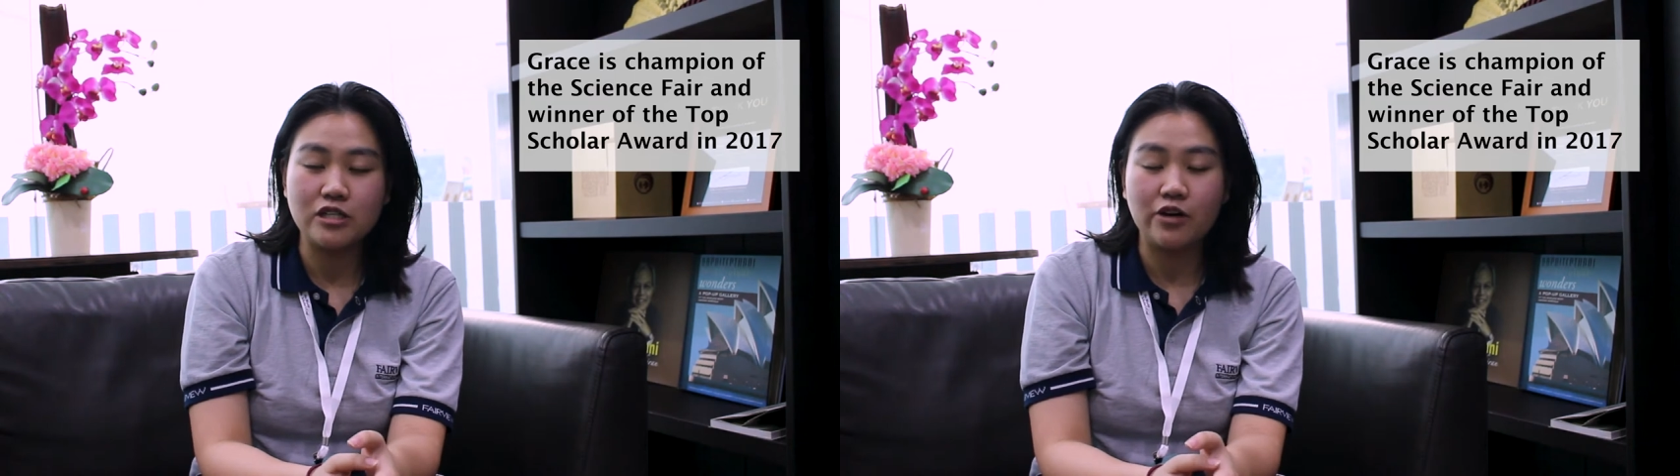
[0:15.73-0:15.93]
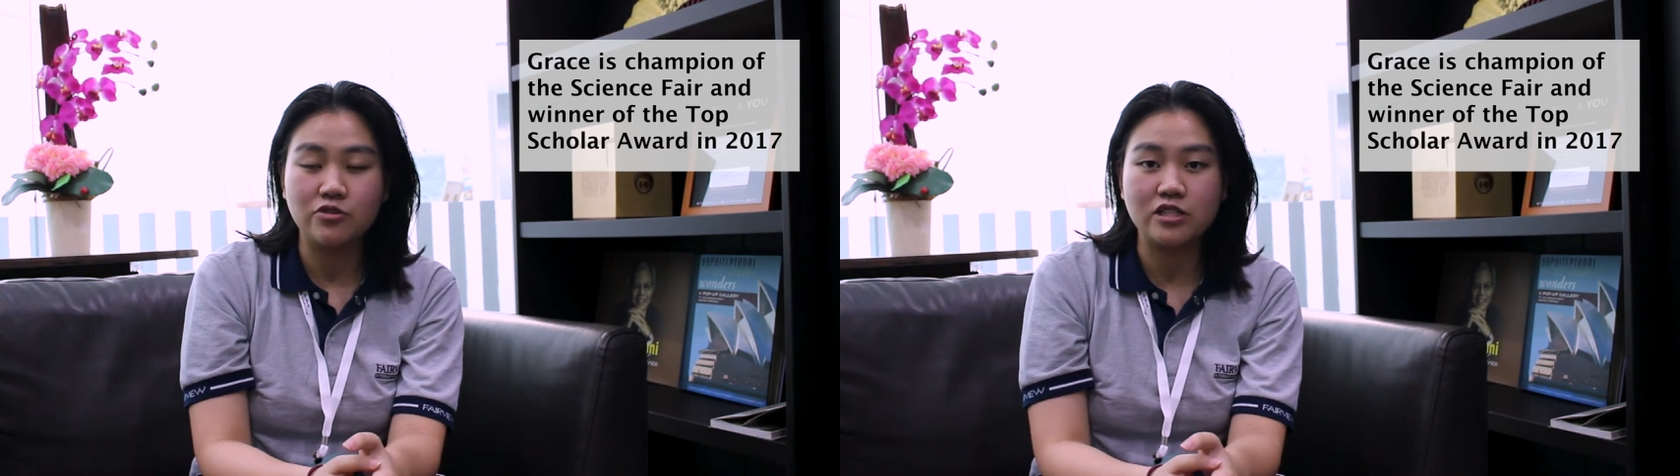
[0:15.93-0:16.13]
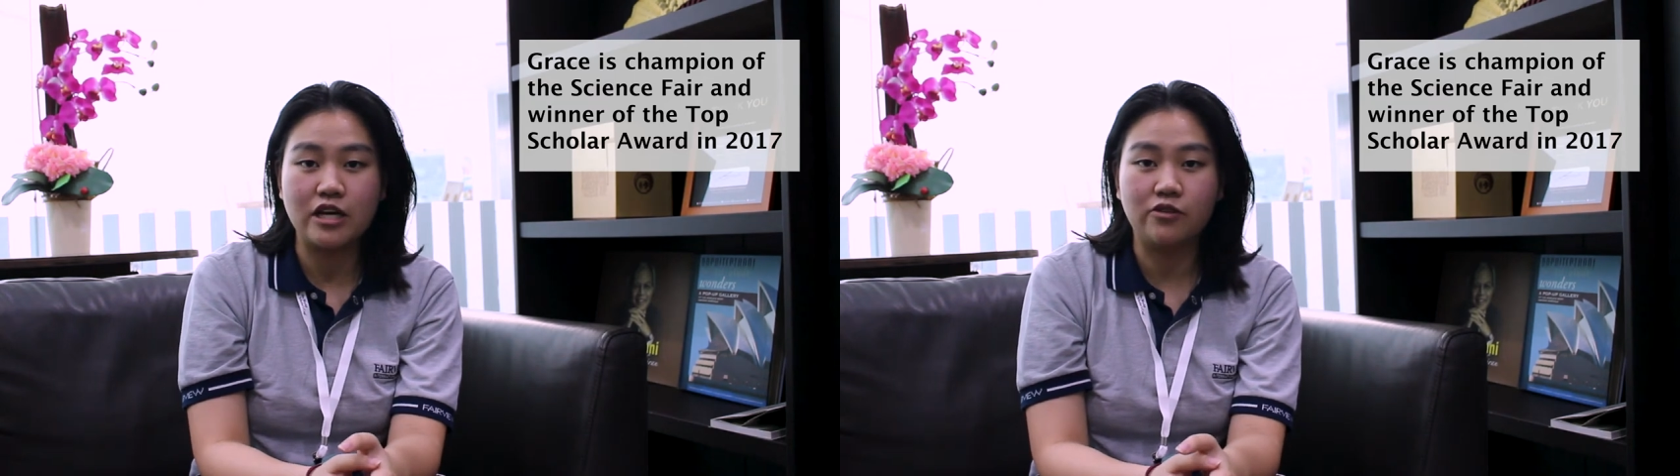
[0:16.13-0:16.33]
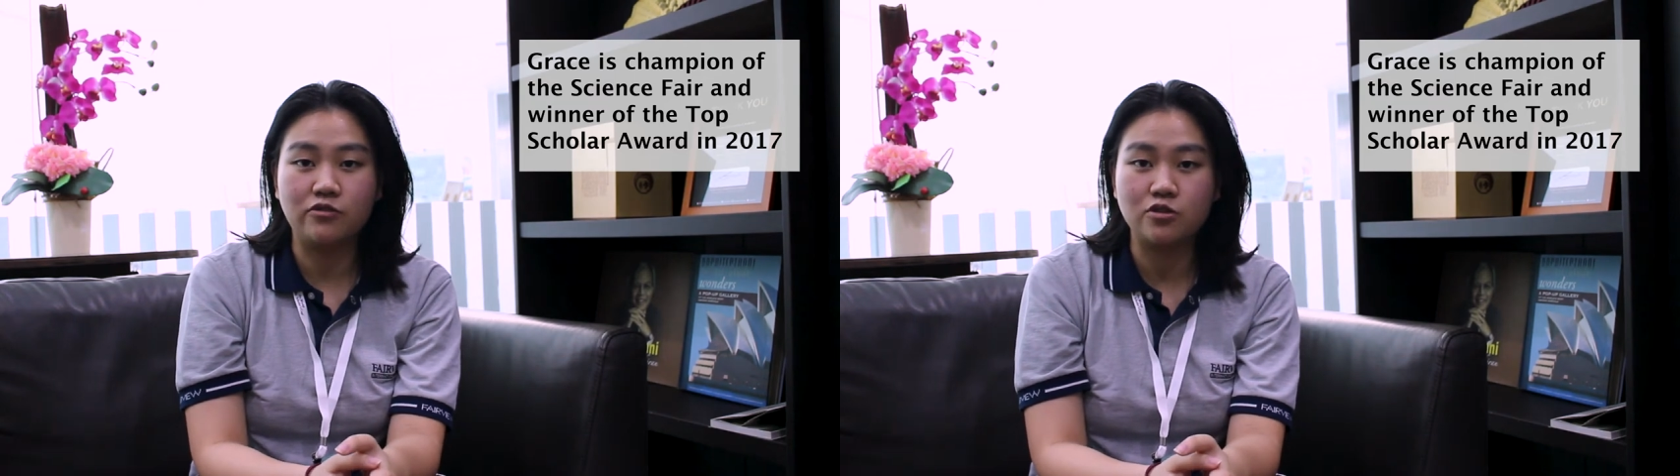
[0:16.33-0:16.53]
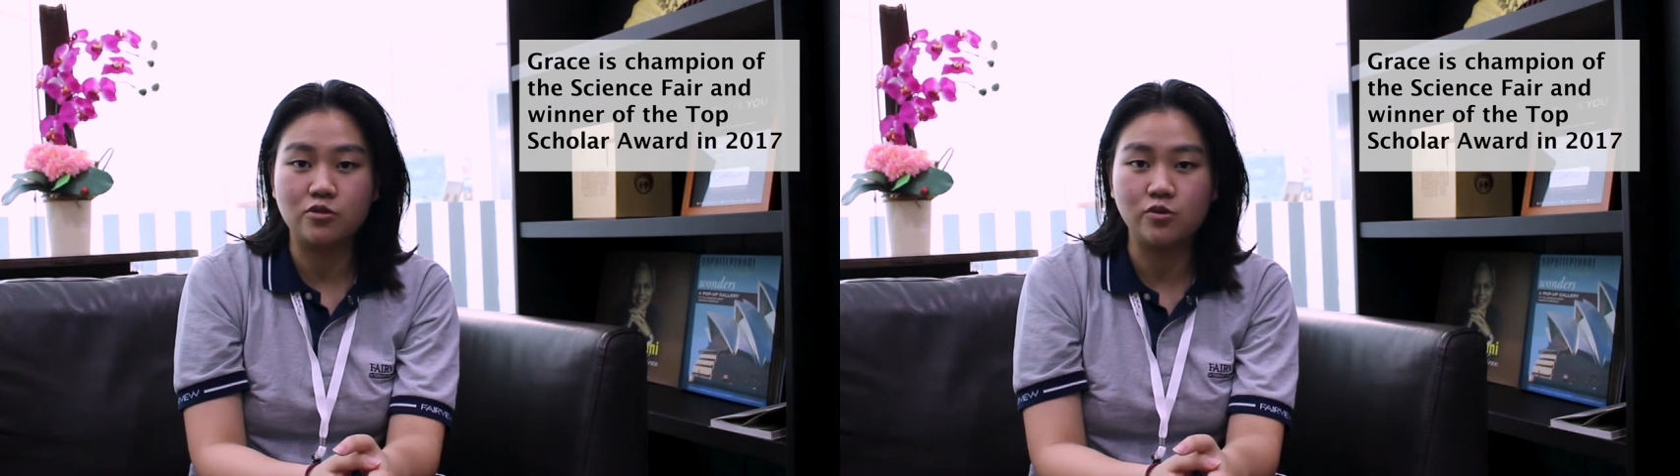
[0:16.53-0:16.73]
outside of
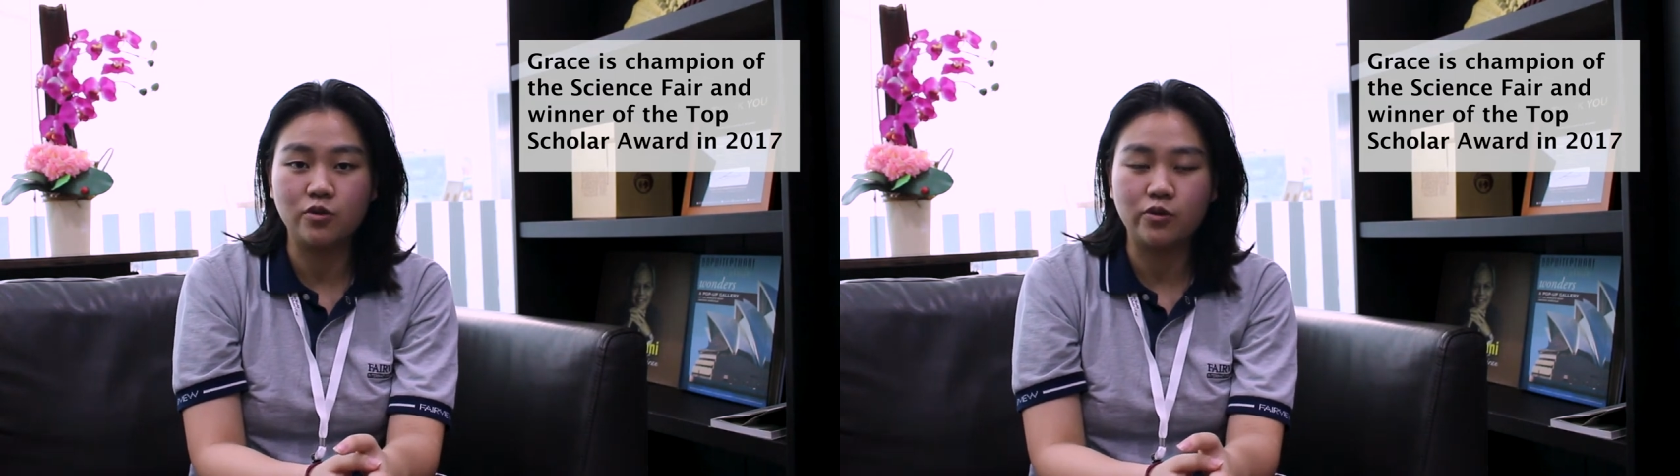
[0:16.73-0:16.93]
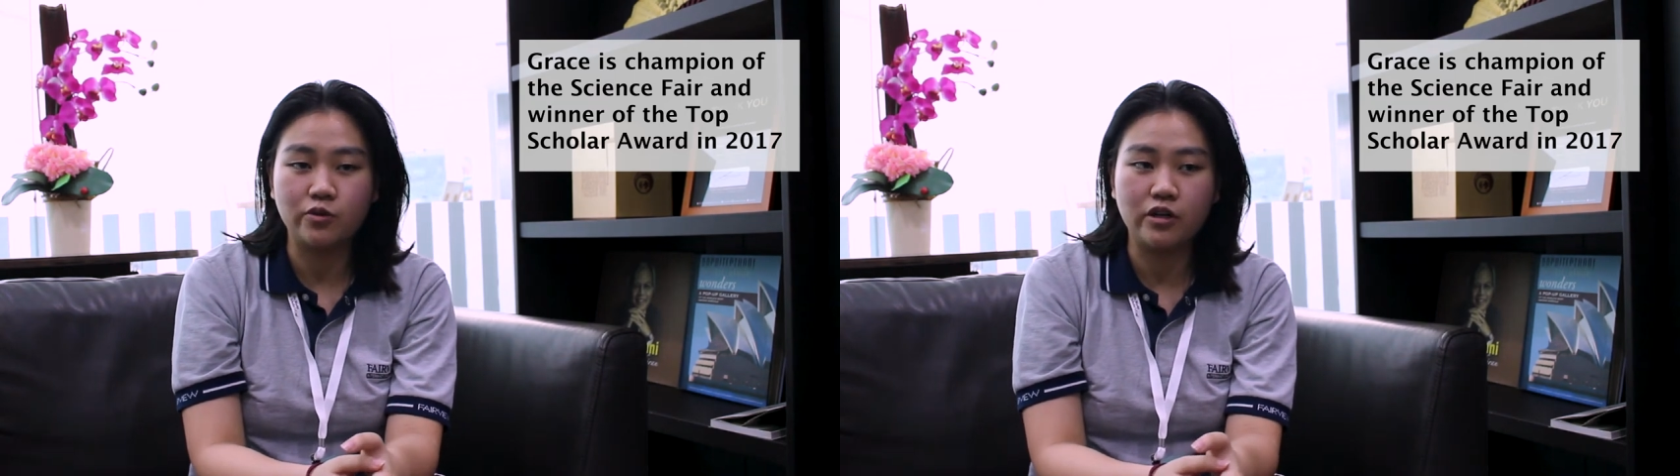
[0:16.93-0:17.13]
the school.